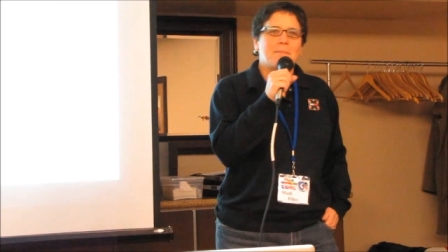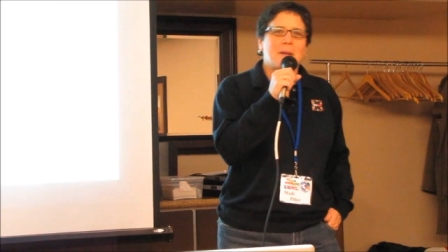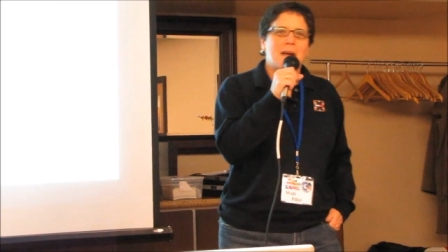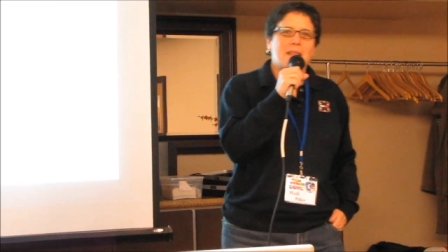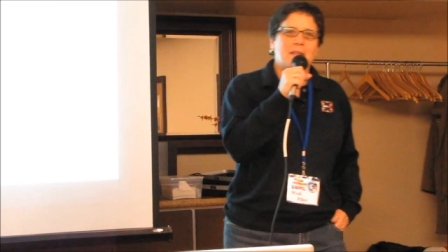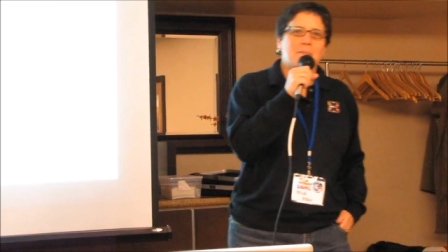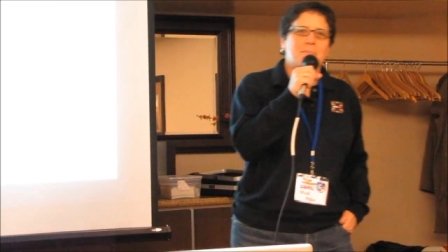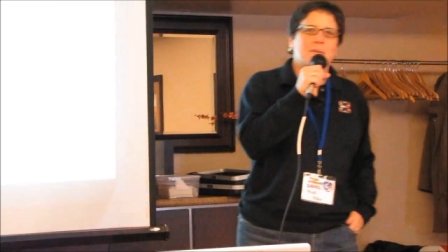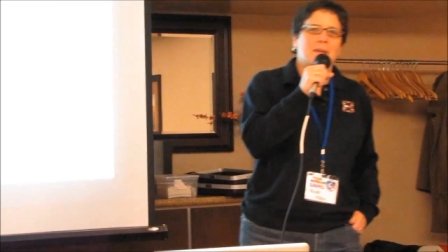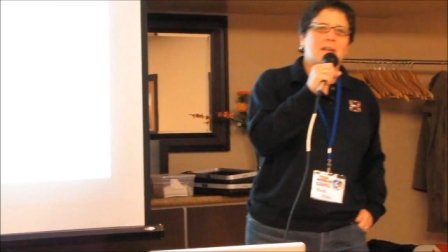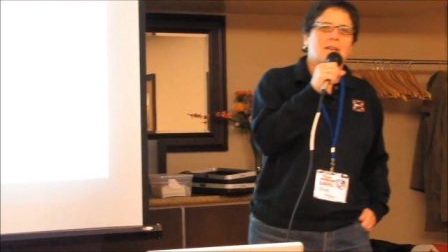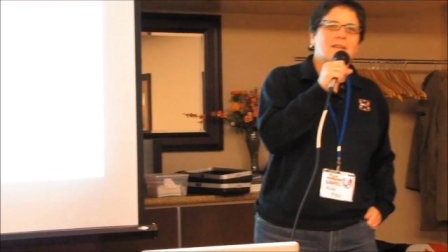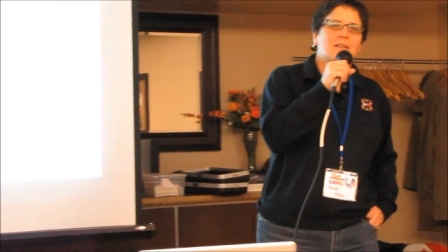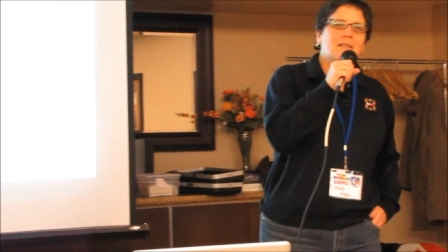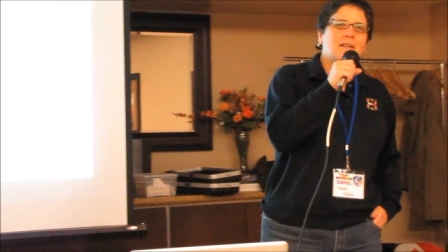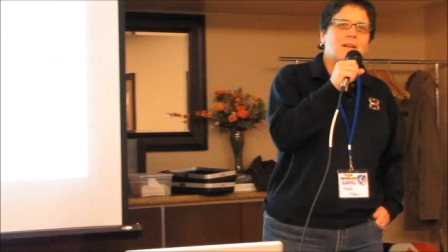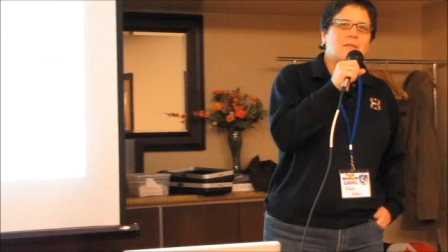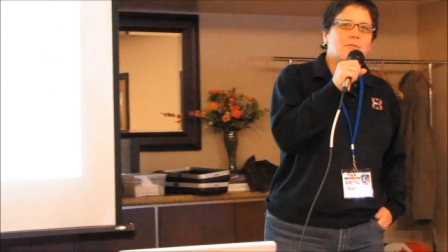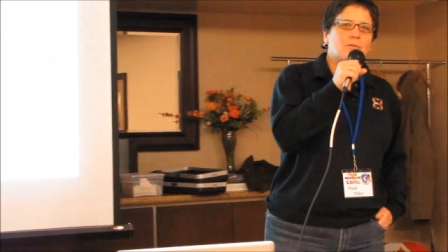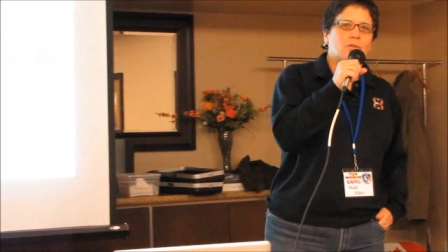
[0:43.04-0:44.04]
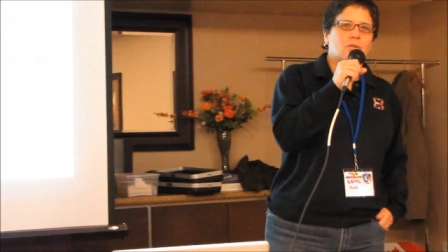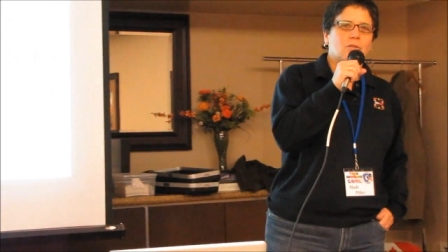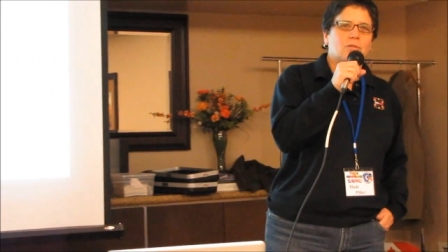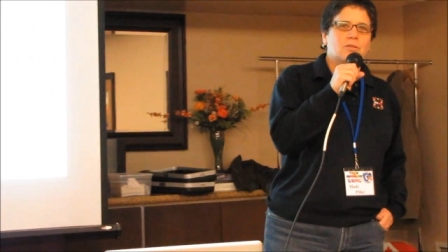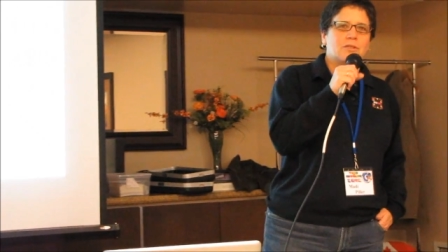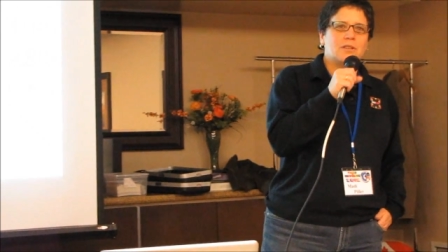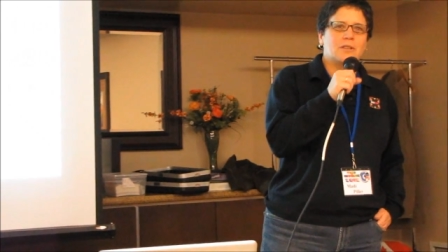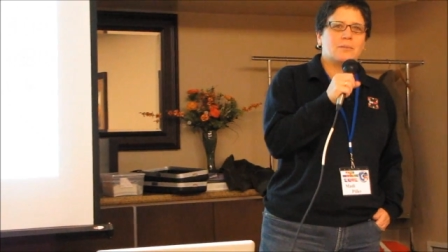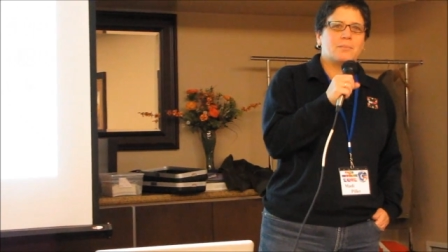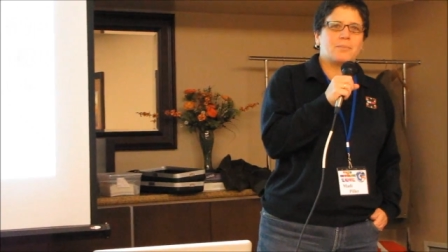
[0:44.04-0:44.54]
I'm Madi Piller. I'm
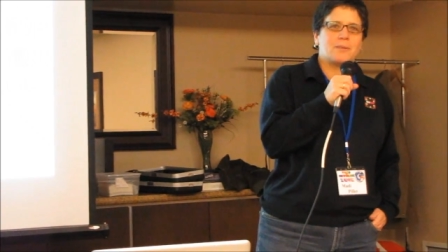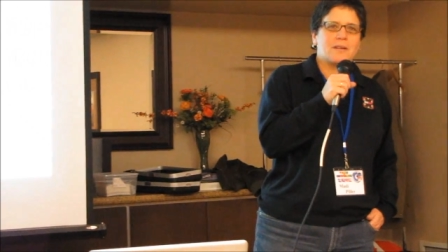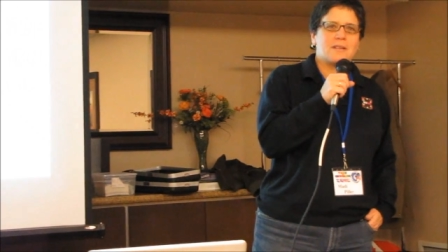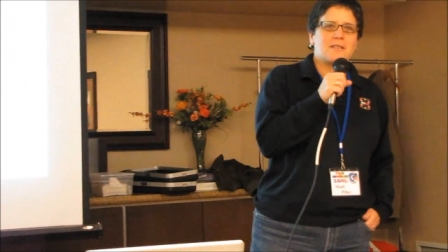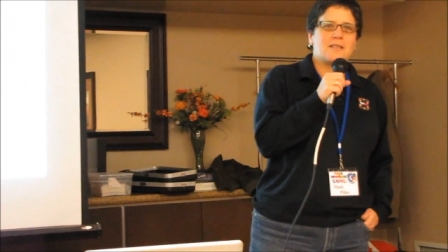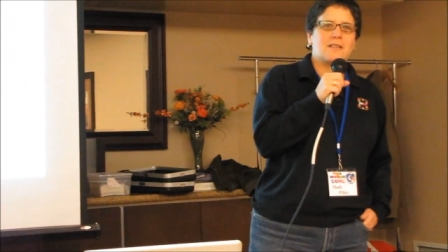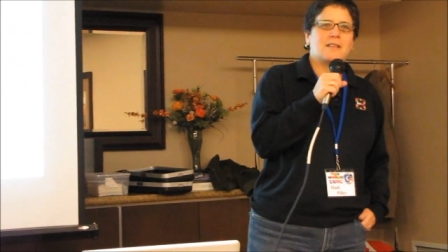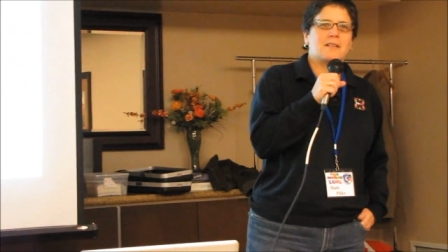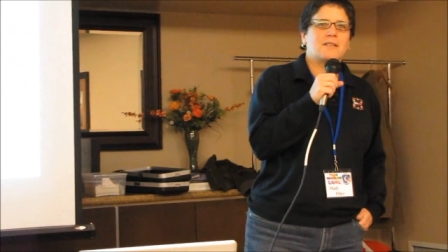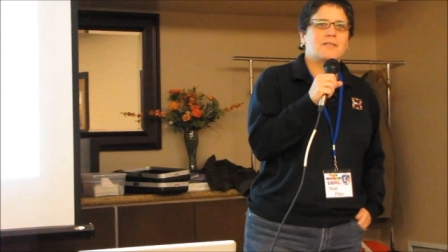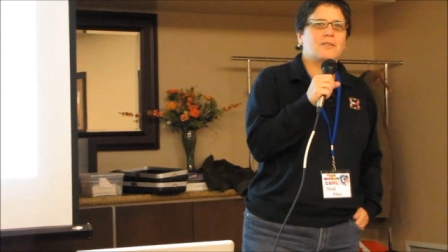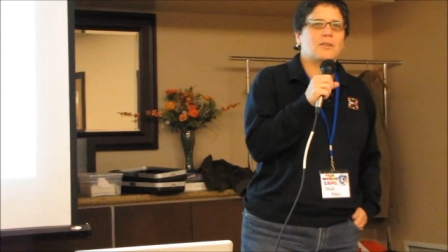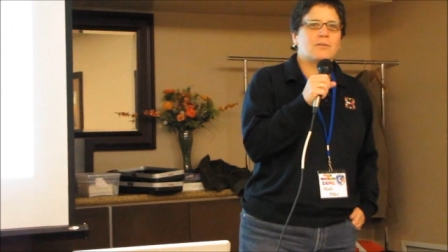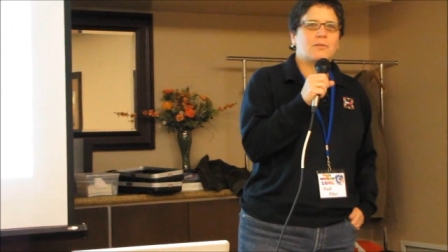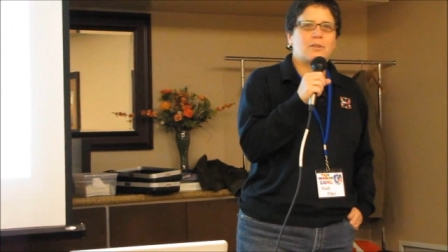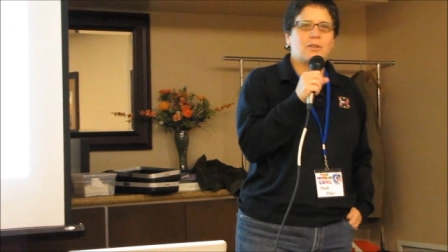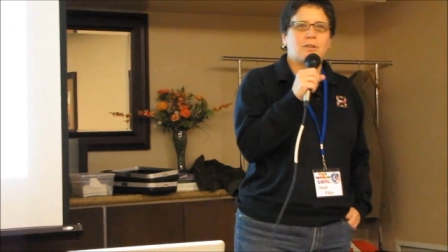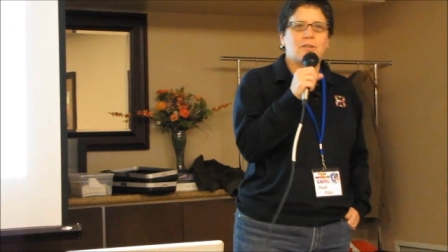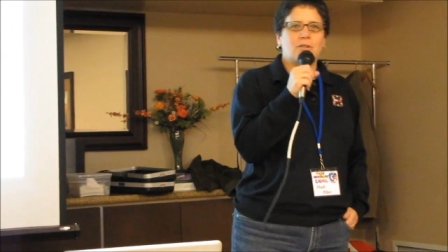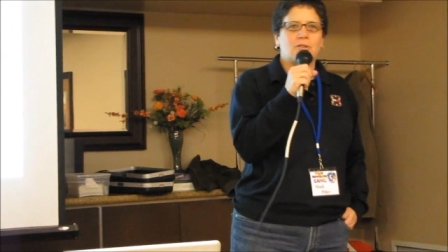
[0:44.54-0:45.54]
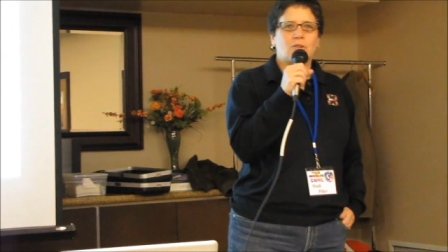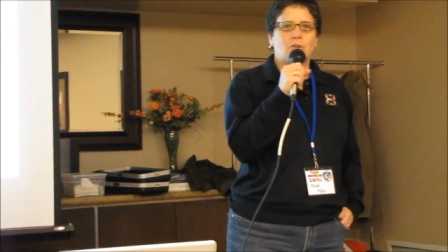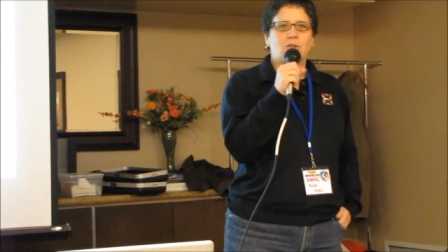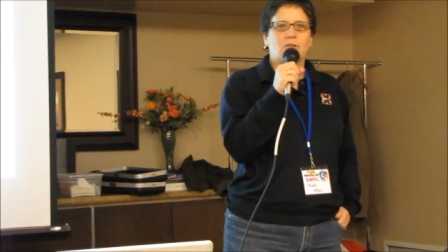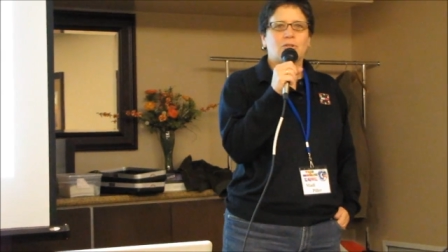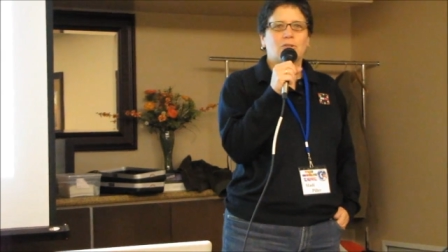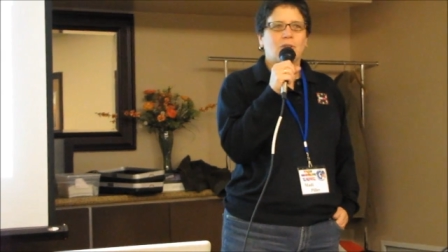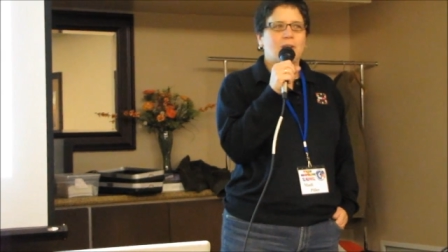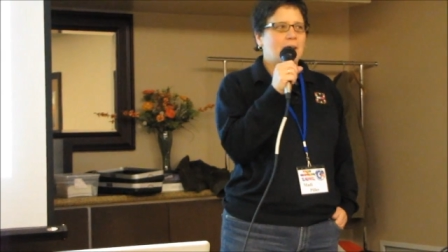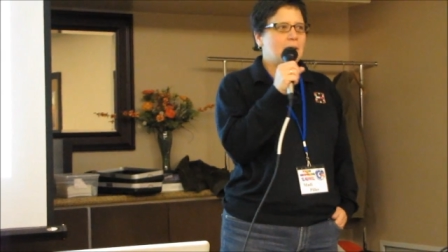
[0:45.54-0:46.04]
volunteer president of the
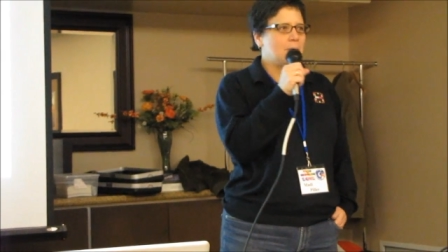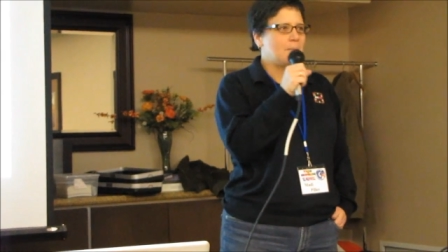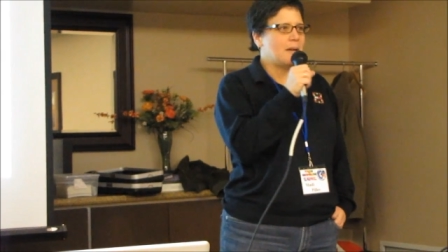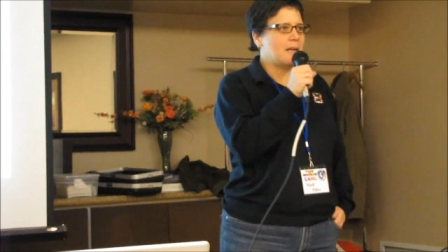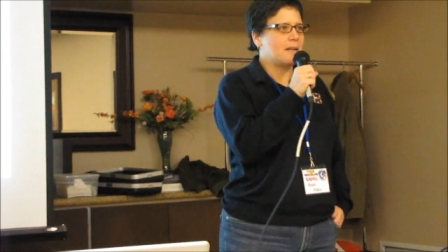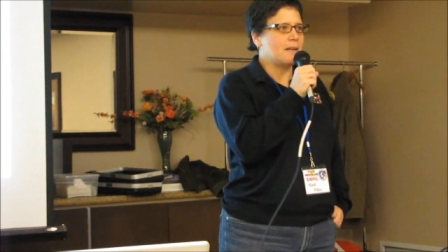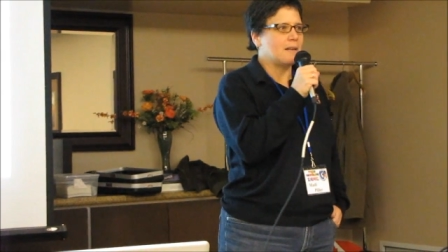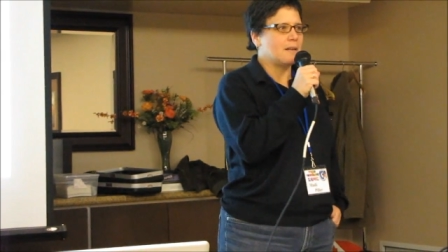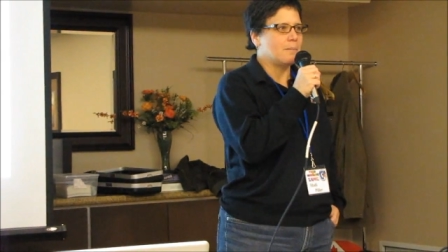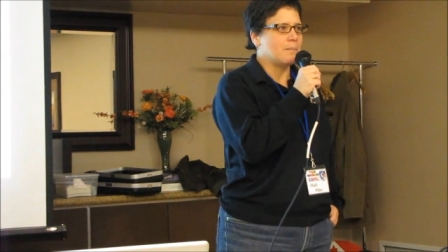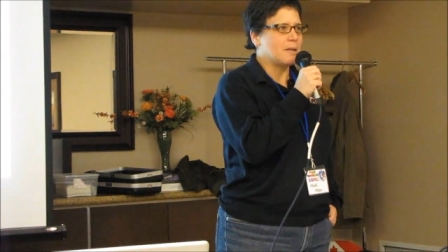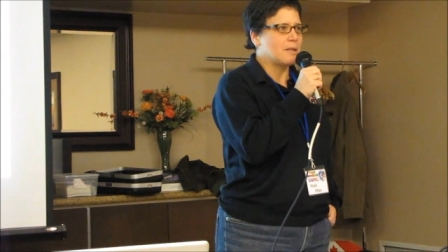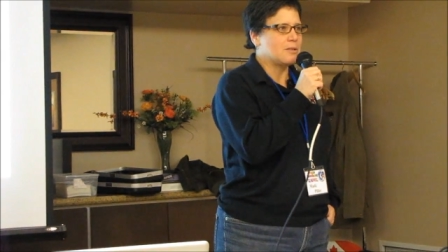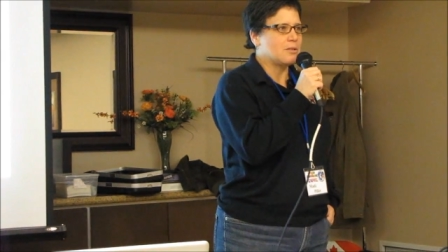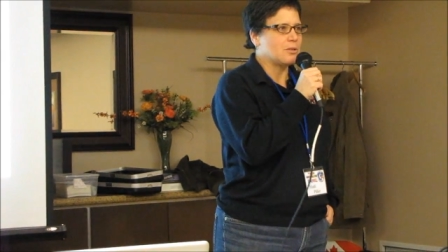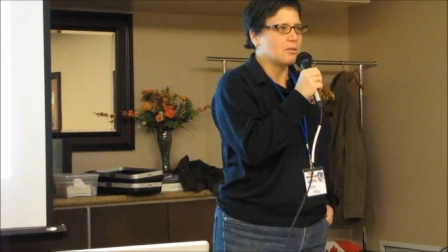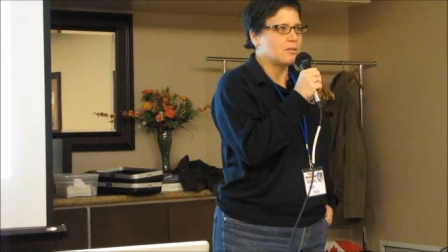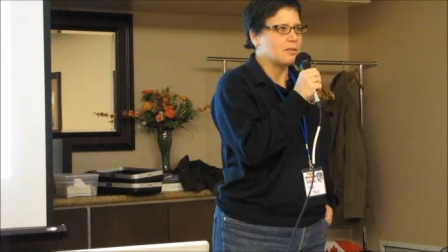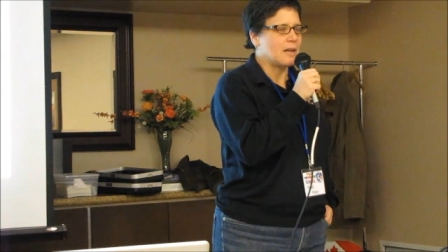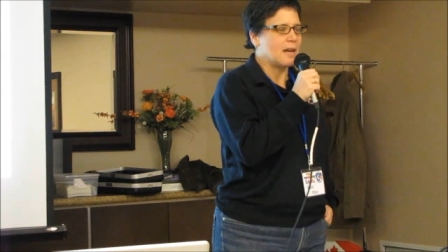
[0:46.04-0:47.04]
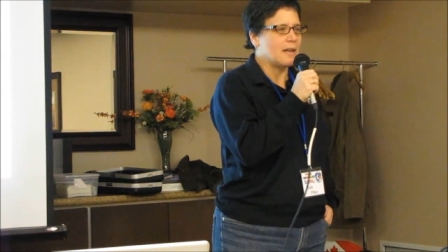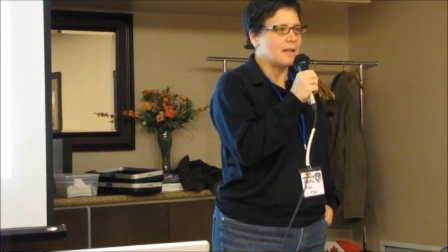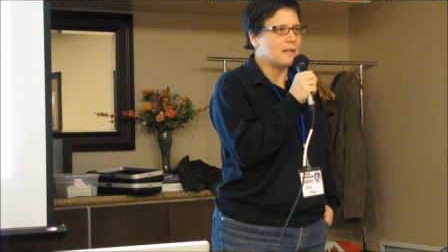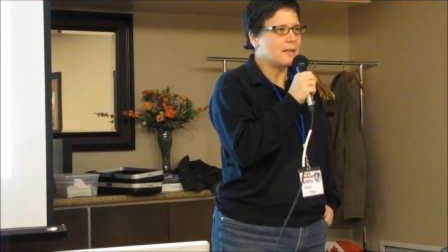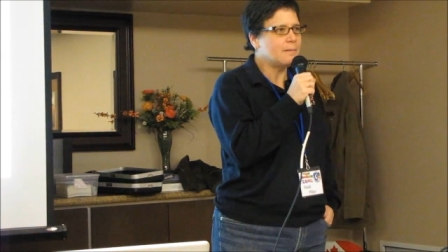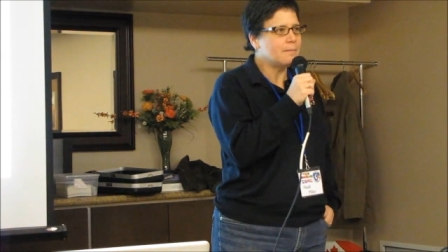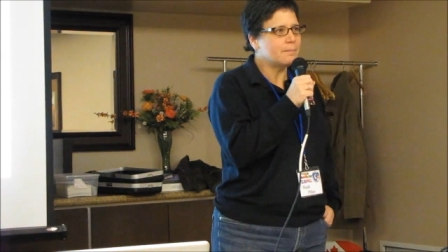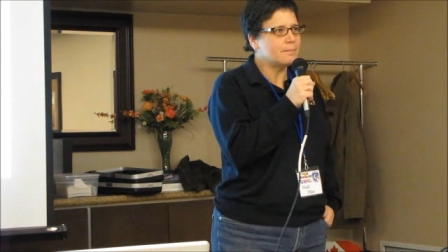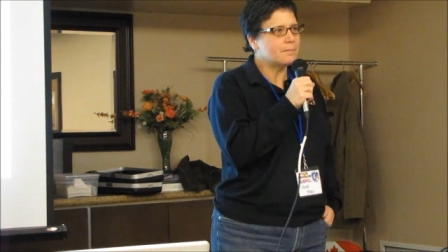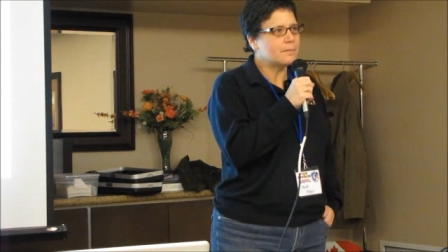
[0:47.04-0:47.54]
Toronto Animated Image
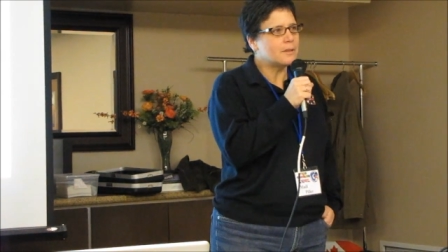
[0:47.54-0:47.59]
Society.